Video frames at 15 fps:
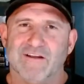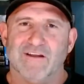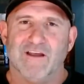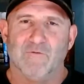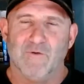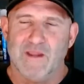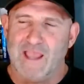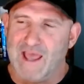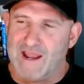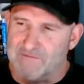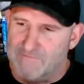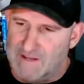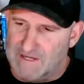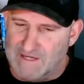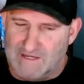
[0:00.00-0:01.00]
we had a
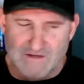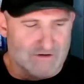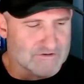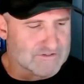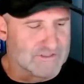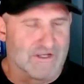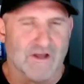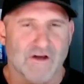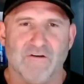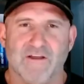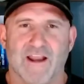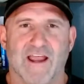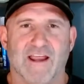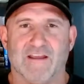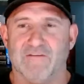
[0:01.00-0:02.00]
meeting years ago and
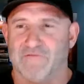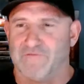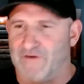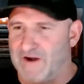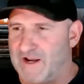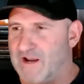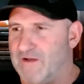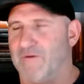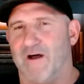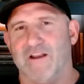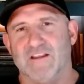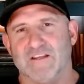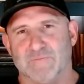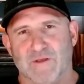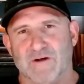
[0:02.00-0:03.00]
I confronted him on
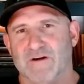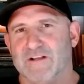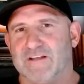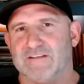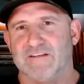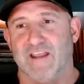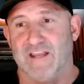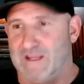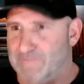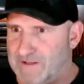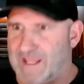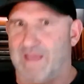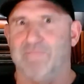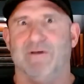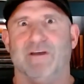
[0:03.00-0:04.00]
his bitterness and he
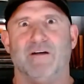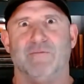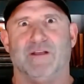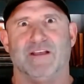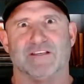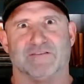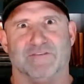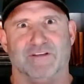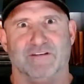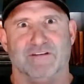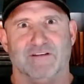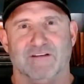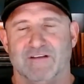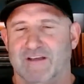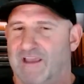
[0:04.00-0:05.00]
became bitter because of it.
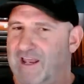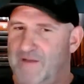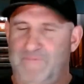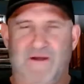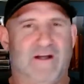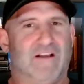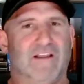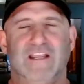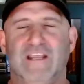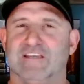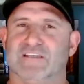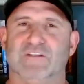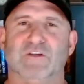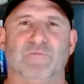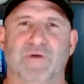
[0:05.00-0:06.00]
And apparently he's
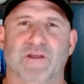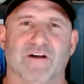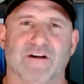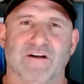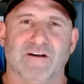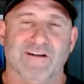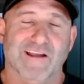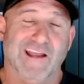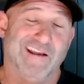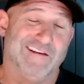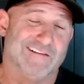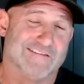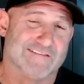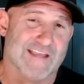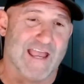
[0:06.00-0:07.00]
still bitter. And
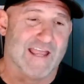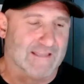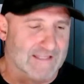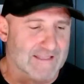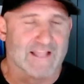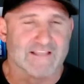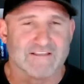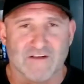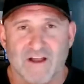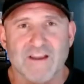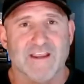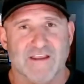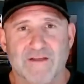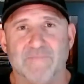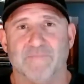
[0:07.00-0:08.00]
sadly, that's on
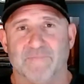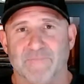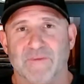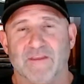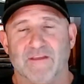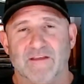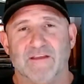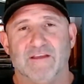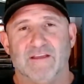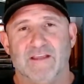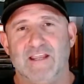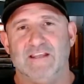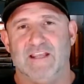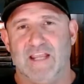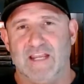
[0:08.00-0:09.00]
him.
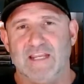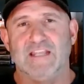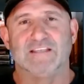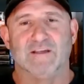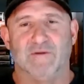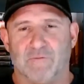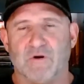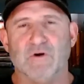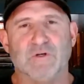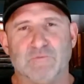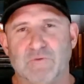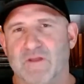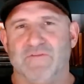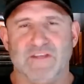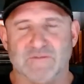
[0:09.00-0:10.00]
He, he needs to approach me
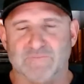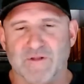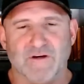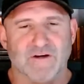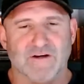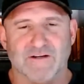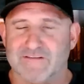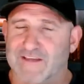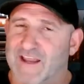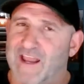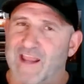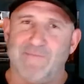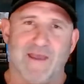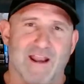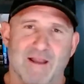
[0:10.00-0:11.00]
if he's bitter and say, Hey
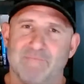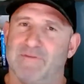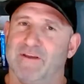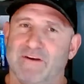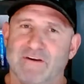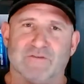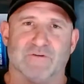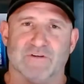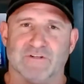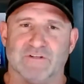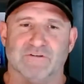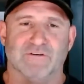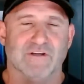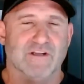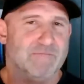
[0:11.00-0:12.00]
man, I'm bitter towards
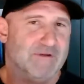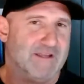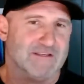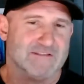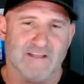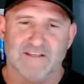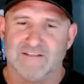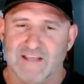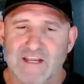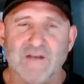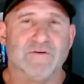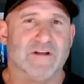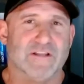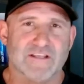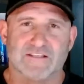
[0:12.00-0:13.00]
you because it's
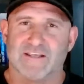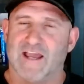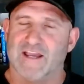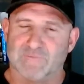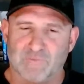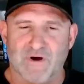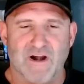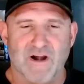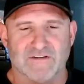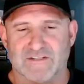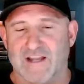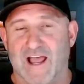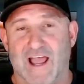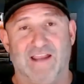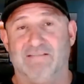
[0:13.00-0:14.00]
hindering this guy's prayers.
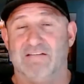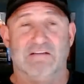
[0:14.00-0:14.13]
And I